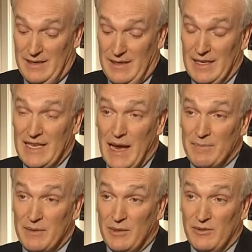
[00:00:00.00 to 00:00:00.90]

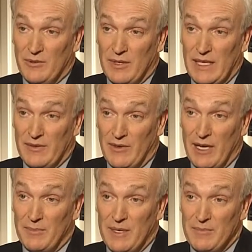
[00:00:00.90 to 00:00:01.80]
adaptable for the
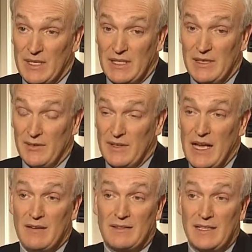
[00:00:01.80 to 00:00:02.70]
environment. But
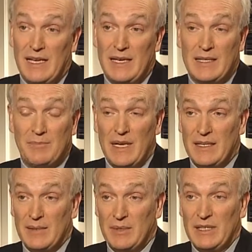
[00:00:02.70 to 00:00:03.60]
now today, to
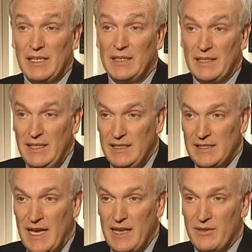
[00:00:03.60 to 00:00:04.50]
make a building LEED
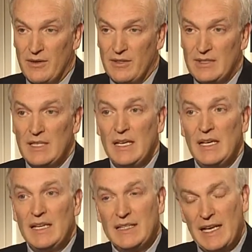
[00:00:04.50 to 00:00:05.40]
standards,
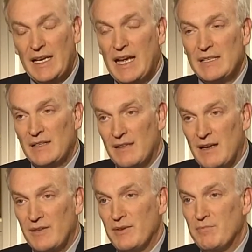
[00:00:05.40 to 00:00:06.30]
that has a
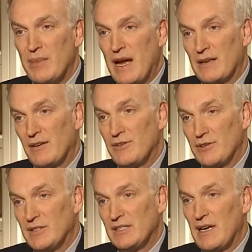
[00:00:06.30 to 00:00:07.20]
lot of impact on
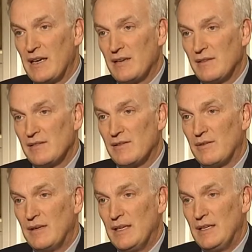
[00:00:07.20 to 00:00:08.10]
your design
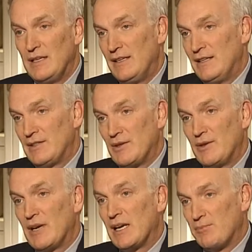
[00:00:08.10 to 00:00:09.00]
also. So
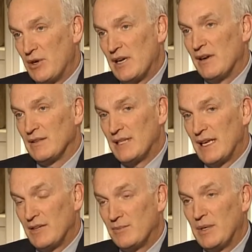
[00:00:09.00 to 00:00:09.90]
you got to put it all
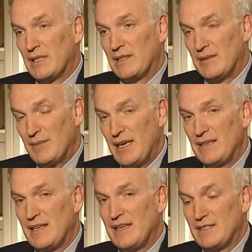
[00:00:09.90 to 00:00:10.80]
together, but the main
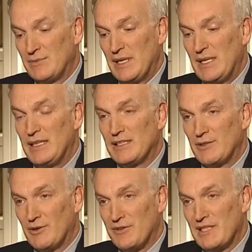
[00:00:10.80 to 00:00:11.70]
thing is really the
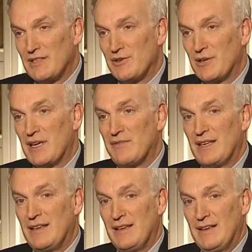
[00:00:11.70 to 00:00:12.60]
services you're
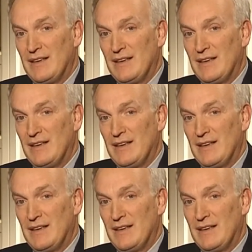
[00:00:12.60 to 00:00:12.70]
giving,